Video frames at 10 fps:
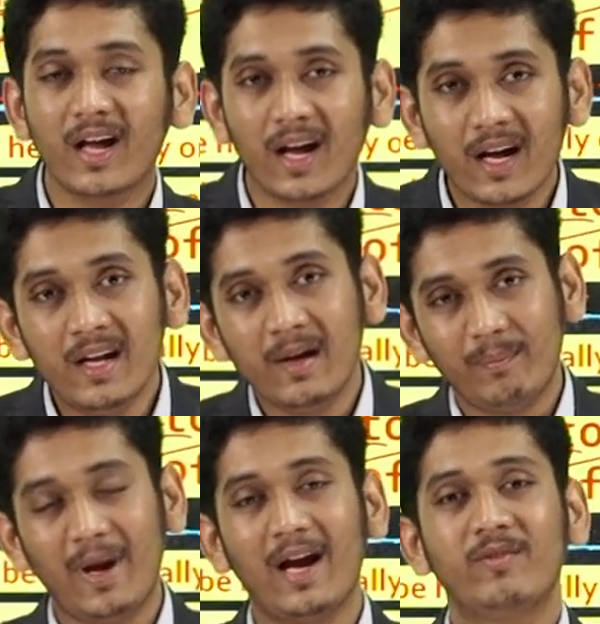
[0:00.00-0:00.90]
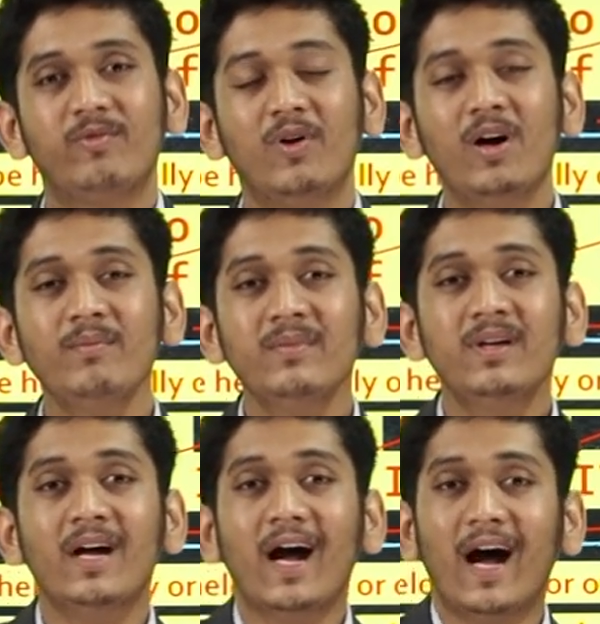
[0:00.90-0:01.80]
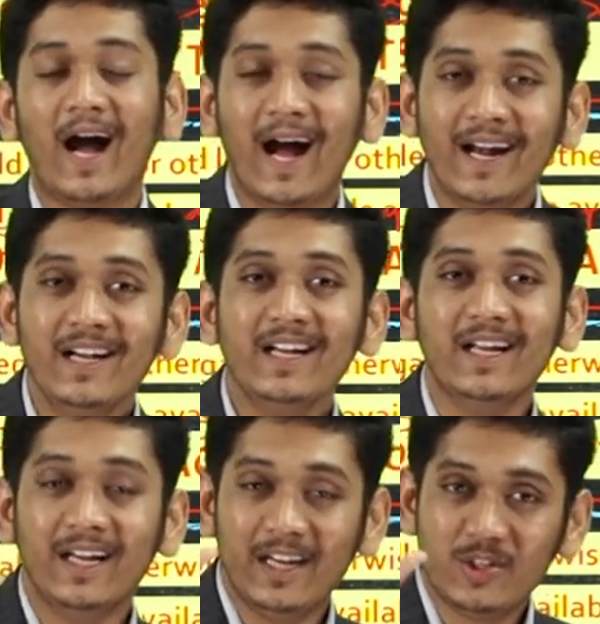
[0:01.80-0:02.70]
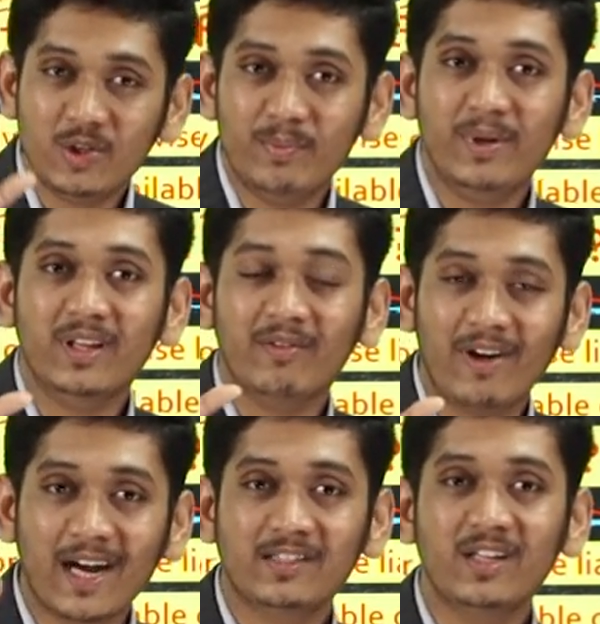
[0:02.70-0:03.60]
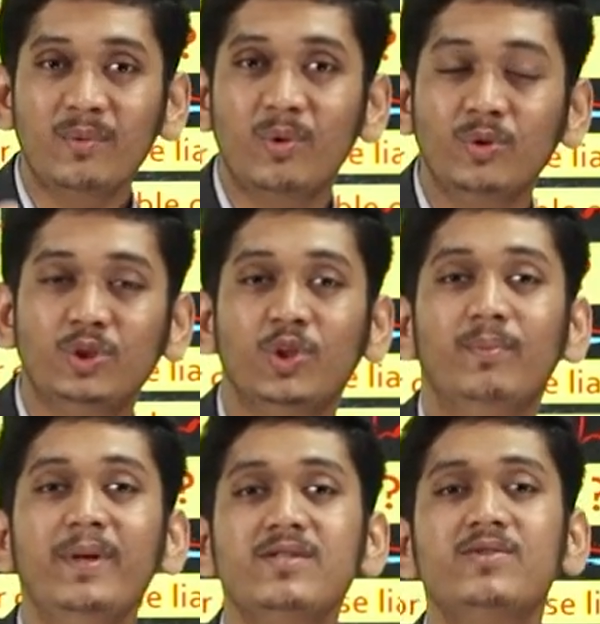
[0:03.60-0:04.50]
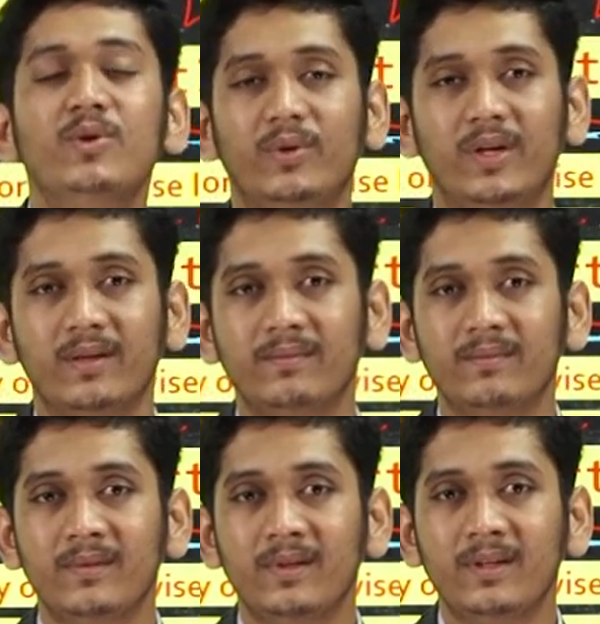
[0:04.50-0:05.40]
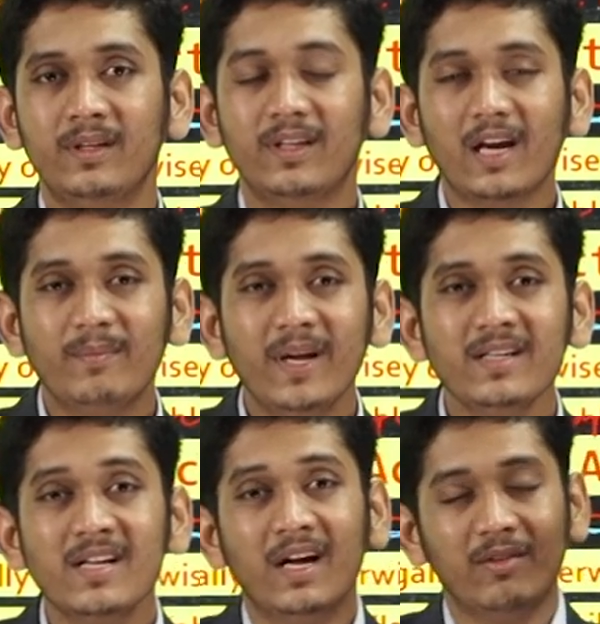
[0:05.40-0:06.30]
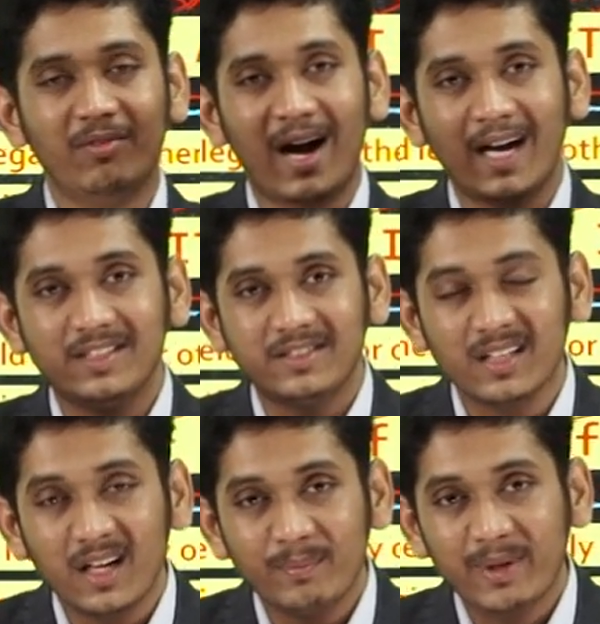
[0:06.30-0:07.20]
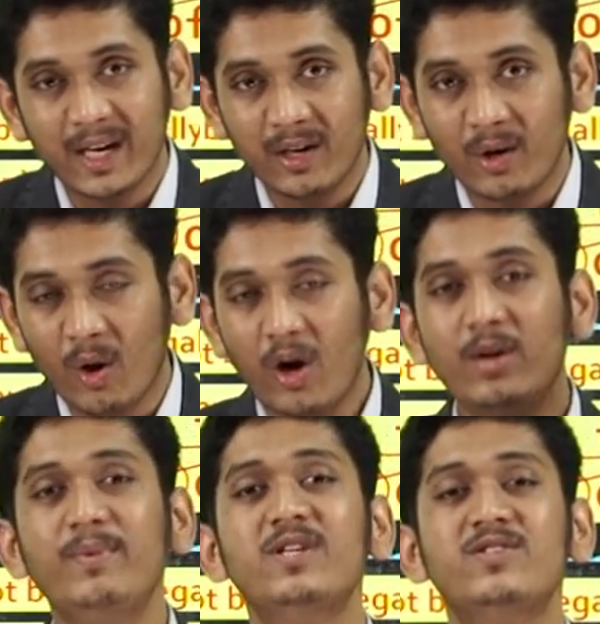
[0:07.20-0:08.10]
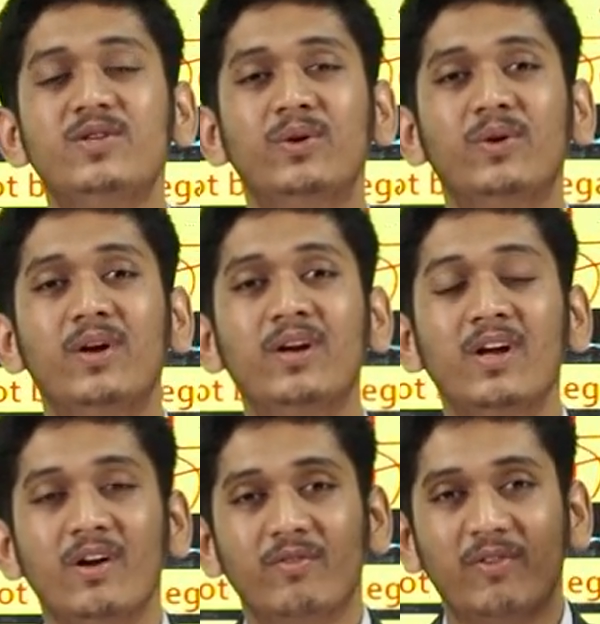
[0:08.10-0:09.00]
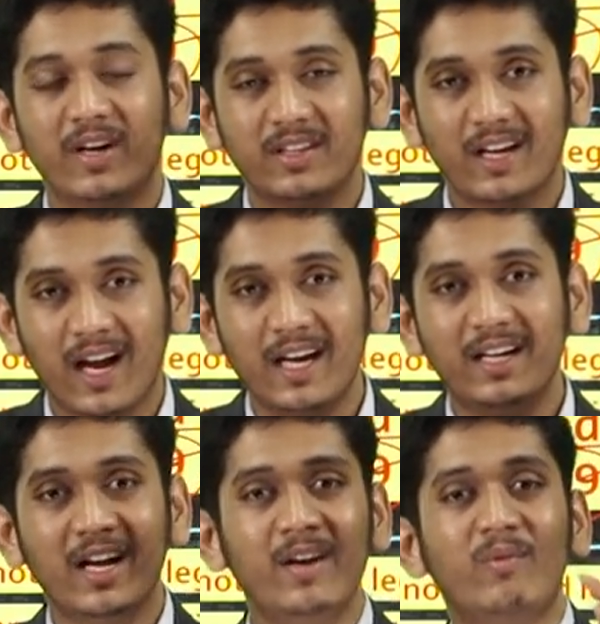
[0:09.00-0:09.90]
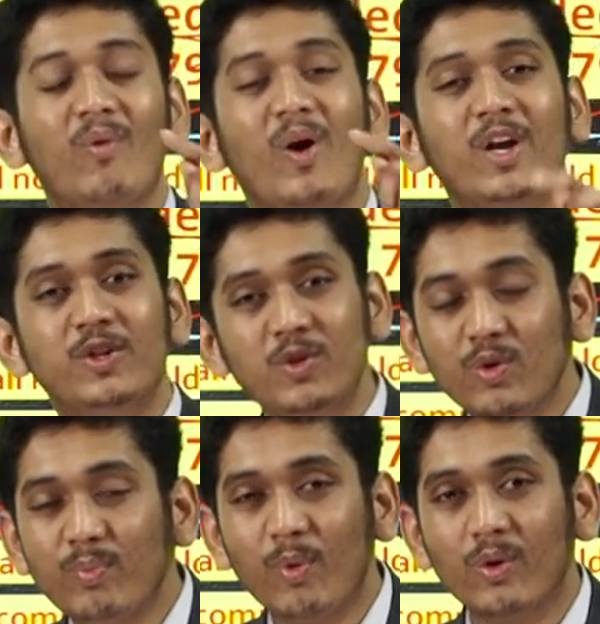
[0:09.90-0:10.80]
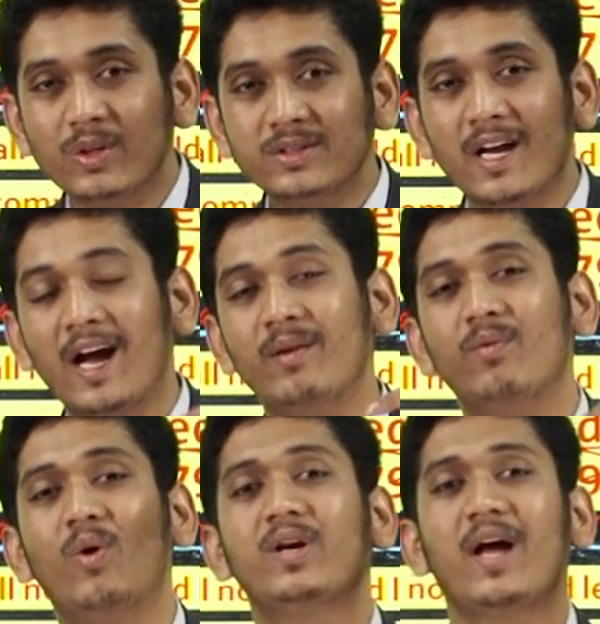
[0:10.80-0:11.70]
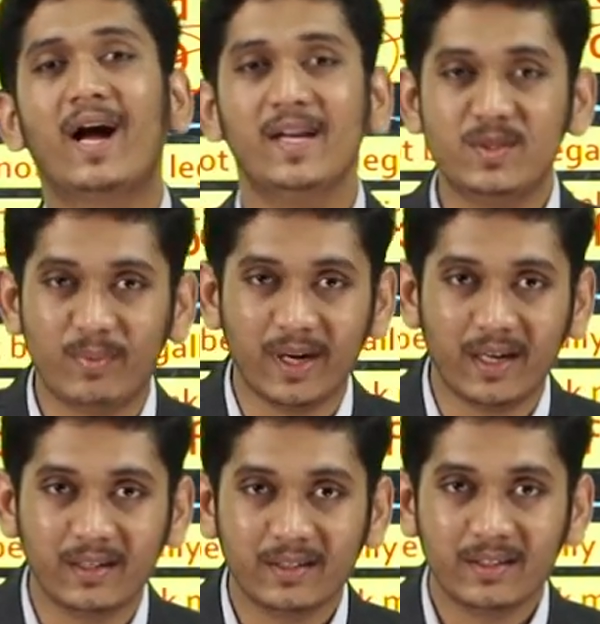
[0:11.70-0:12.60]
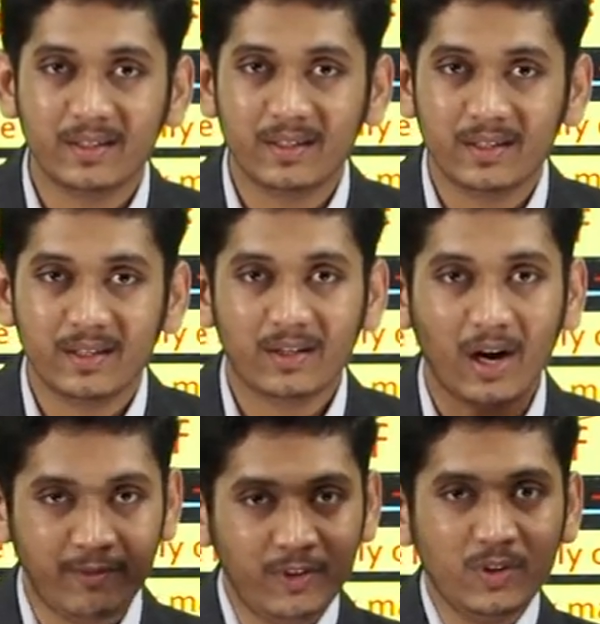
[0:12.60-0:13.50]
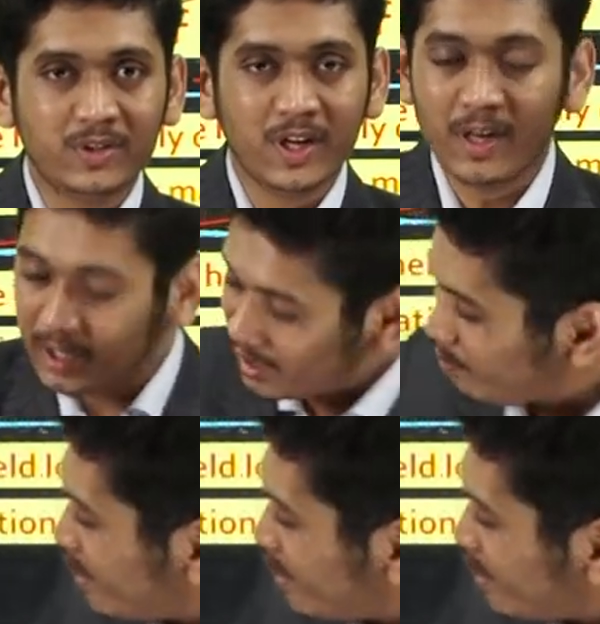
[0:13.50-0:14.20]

the platform and it should be the WhatsApp who should be sued. That means WhatsApp cannot be sued for the content what you post and what I spread. Confused? Let